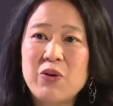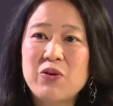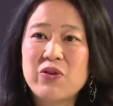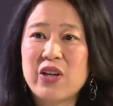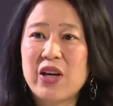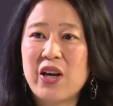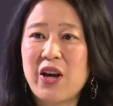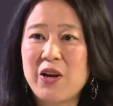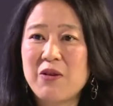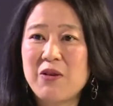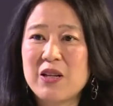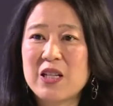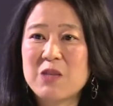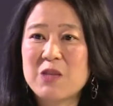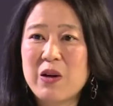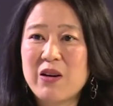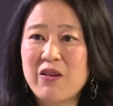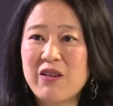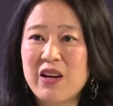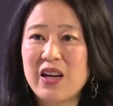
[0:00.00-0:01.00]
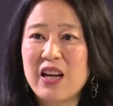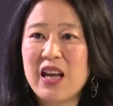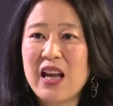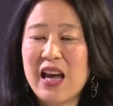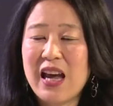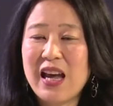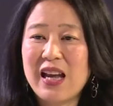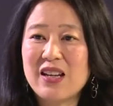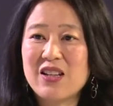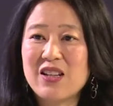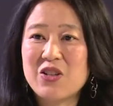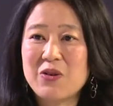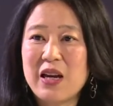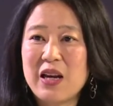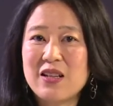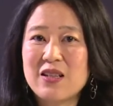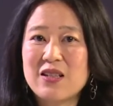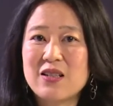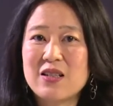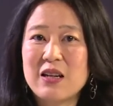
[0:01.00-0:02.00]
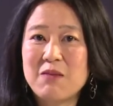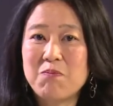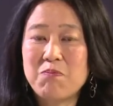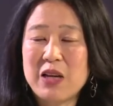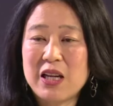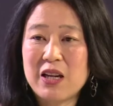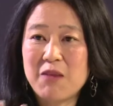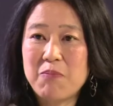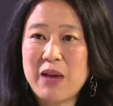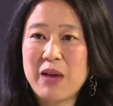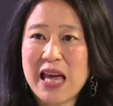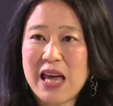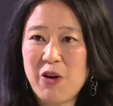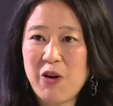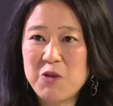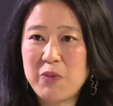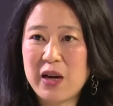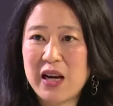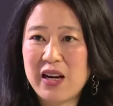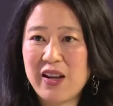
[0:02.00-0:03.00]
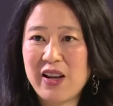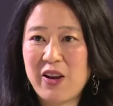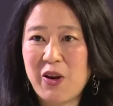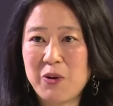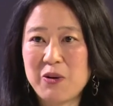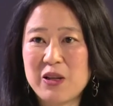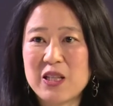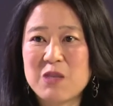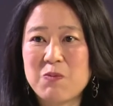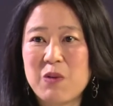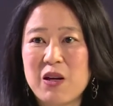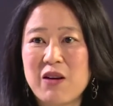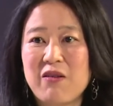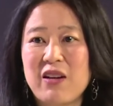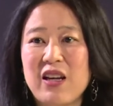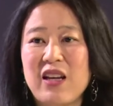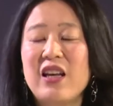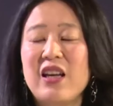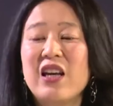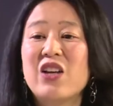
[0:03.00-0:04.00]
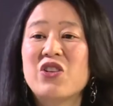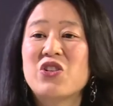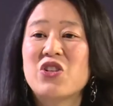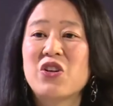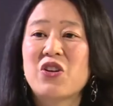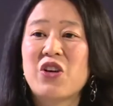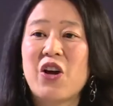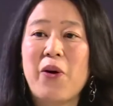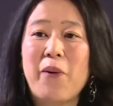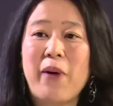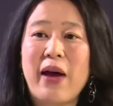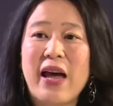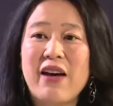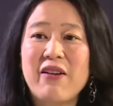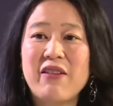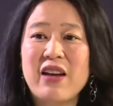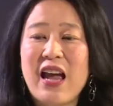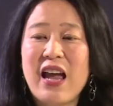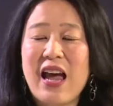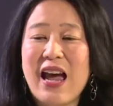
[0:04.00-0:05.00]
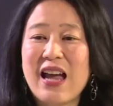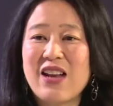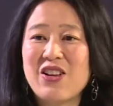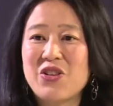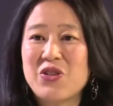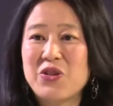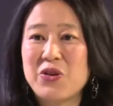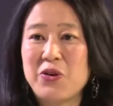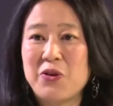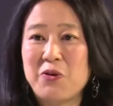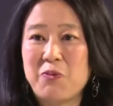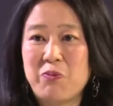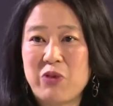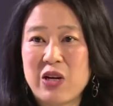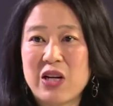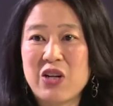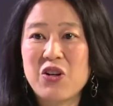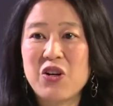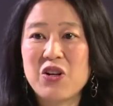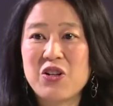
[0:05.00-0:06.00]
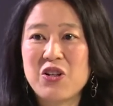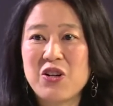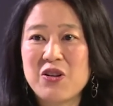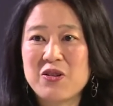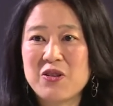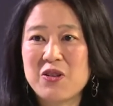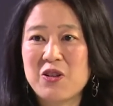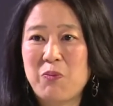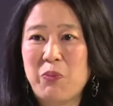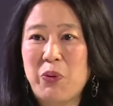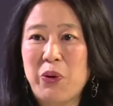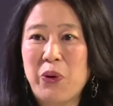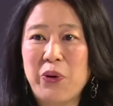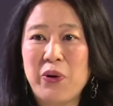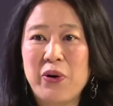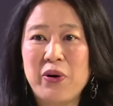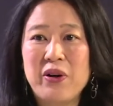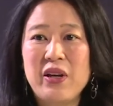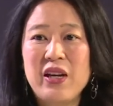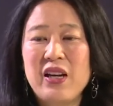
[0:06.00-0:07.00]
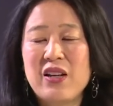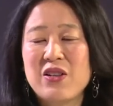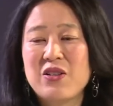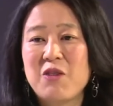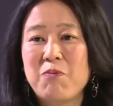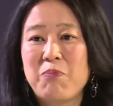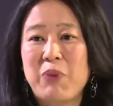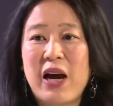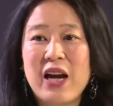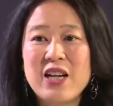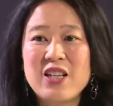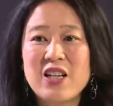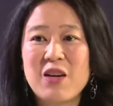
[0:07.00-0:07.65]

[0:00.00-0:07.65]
with the Holy Spirit and, and, and being empowered by the Holy Holy Spirit to go out and to bring good news to the poor, to bind